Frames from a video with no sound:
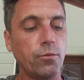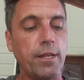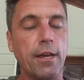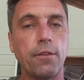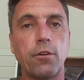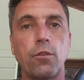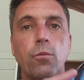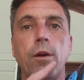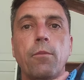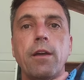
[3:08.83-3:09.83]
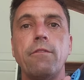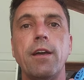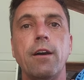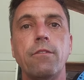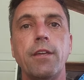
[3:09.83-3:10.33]
Well, now they've got the one-way
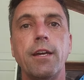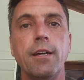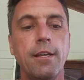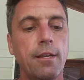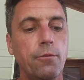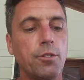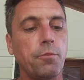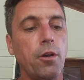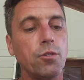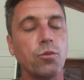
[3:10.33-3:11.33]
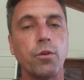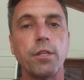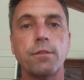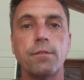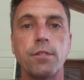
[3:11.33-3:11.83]
valve here which blows all
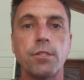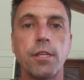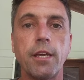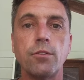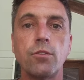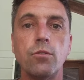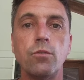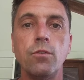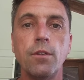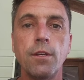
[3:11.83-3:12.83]
your CO2